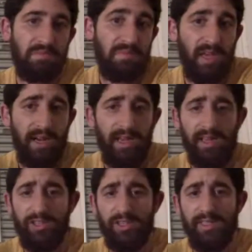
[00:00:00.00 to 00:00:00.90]

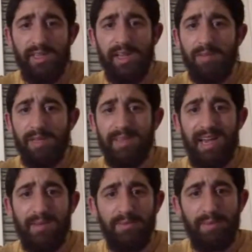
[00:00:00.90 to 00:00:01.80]
It's just a little bit
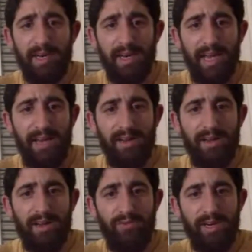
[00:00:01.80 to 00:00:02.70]
damp, but it had
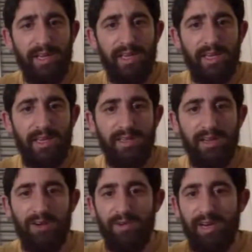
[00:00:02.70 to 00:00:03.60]
a really
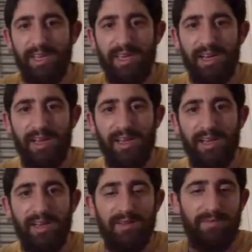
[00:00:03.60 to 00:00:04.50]

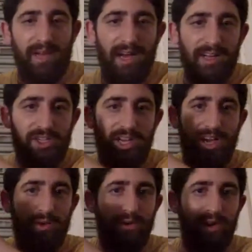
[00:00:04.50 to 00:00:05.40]
hard
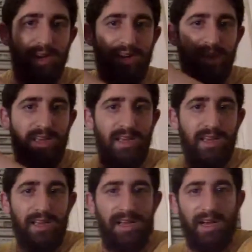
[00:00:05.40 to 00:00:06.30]
shower, right?
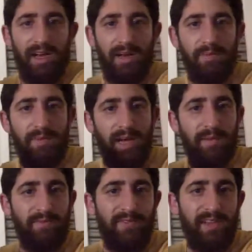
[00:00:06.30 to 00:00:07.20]

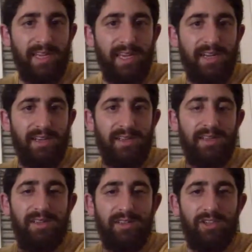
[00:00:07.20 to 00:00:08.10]
I'm filling it
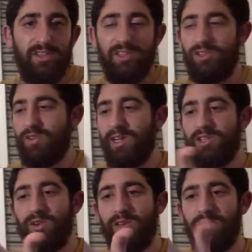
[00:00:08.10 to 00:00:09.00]
just to try
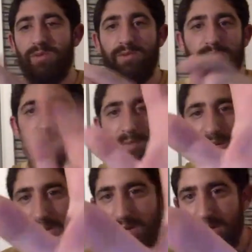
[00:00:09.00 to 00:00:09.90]
showing you. I
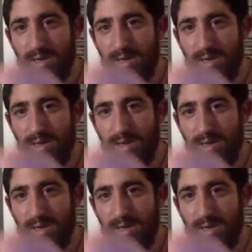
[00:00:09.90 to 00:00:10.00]
mean,